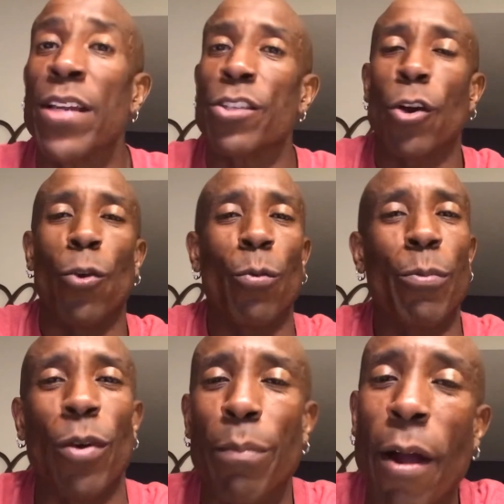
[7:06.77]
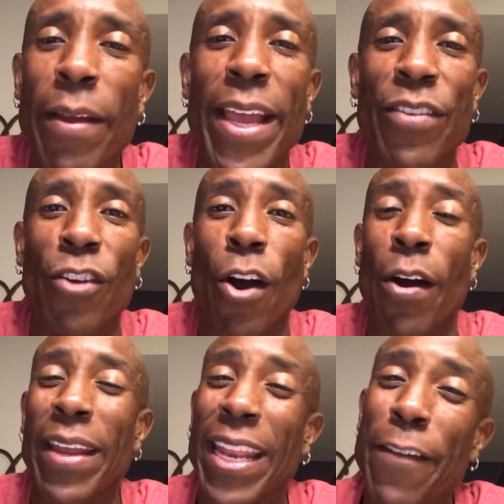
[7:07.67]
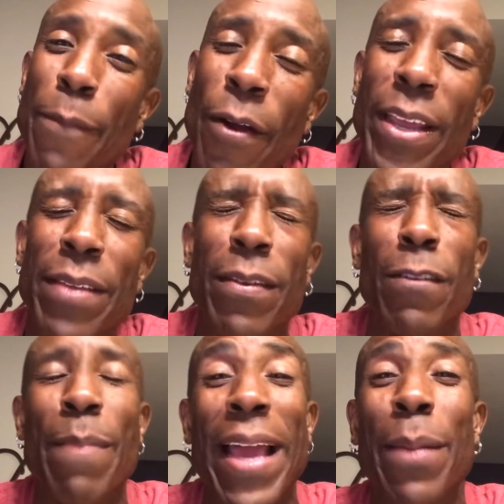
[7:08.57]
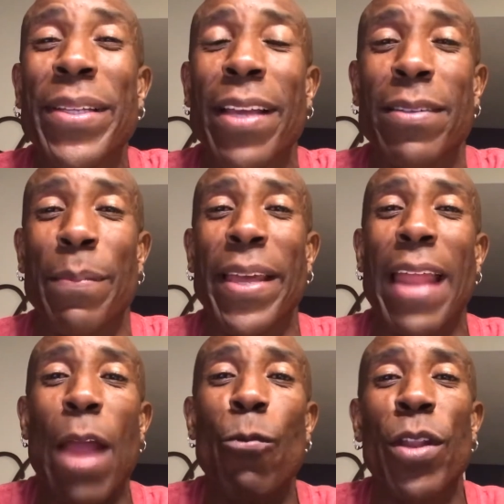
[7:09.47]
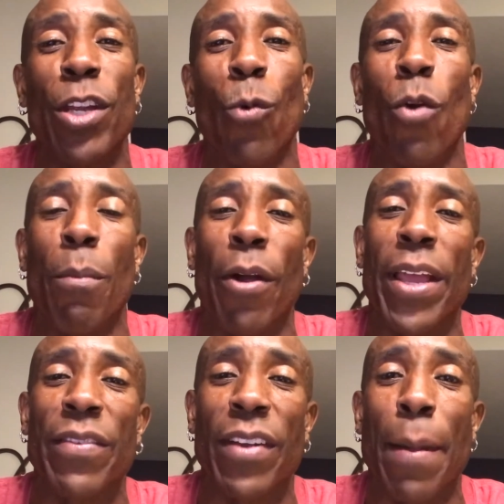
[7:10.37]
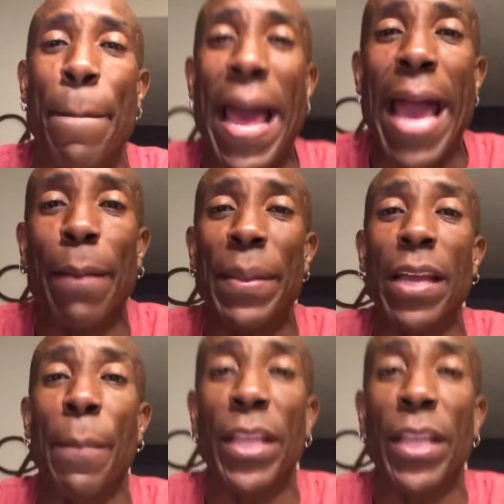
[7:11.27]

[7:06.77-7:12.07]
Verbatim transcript: So with Marquez gone, and if Marquez comes back, let me tell you something. And I really don't want Marquez to come back.